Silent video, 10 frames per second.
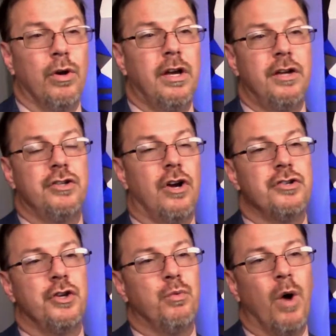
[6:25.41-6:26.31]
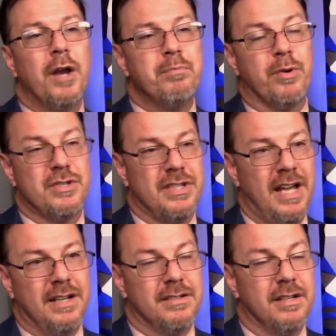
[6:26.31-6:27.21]
we're going to charge you
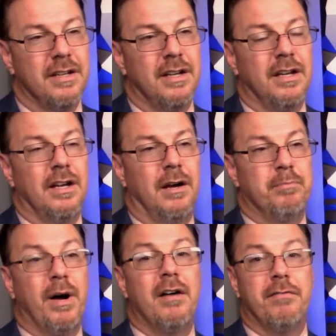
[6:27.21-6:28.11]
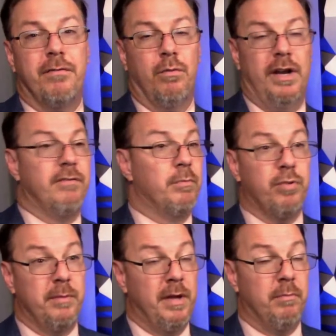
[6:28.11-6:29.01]
1% above
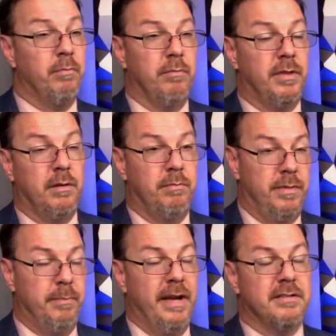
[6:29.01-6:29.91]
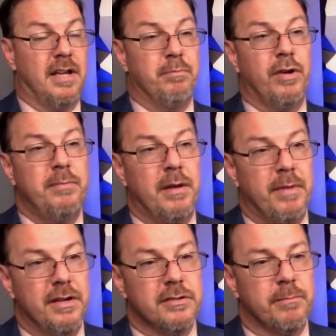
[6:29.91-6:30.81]
whatever premium the, the baseline
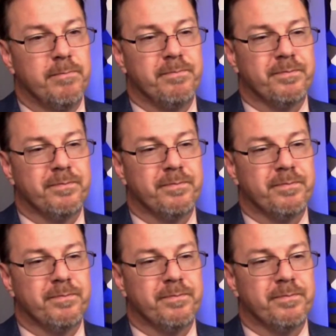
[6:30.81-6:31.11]
premium is.